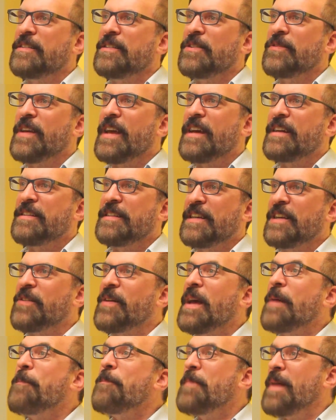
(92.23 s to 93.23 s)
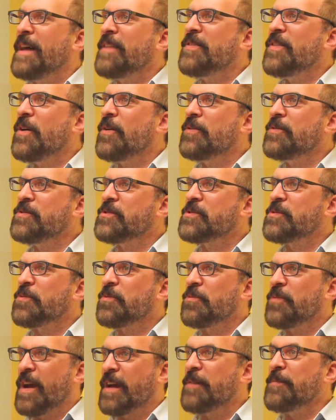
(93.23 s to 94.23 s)
you can, embed those
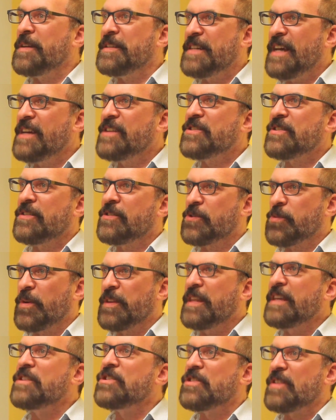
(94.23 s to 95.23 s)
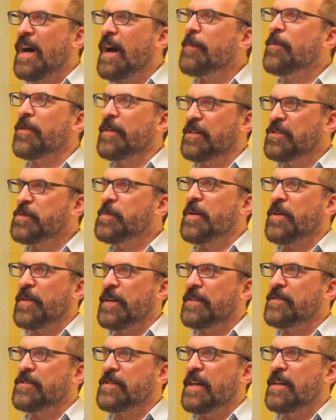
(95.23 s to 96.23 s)
recommendations with each job or
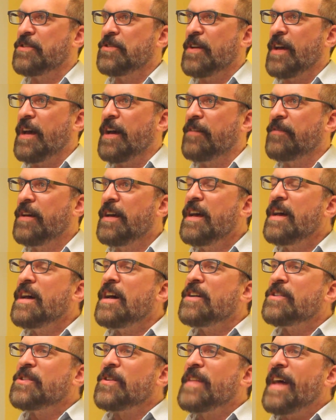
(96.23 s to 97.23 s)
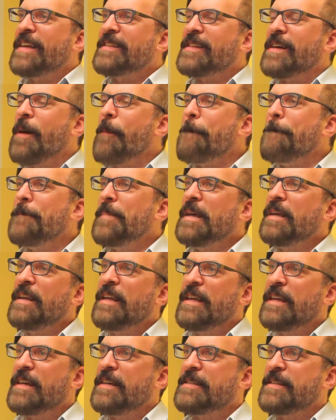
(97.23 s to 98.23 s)
experience that you have. So that's
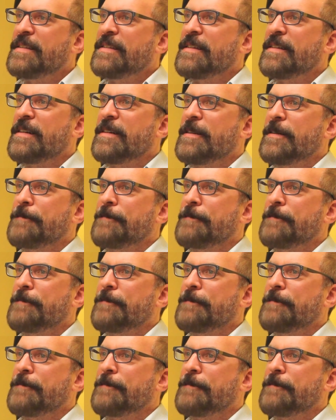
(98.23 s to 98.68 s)
immediate.